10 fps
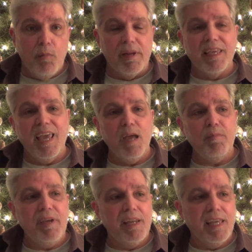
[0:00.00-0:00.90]
But it
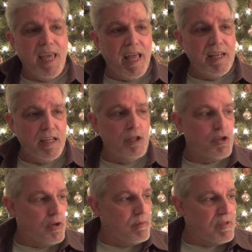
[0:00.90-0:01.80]
can't be an again in
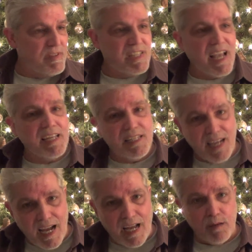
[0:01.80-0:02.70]
terms of a second
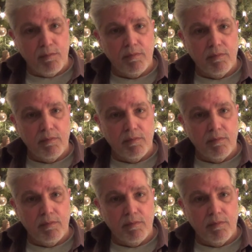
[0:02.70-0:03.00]
time.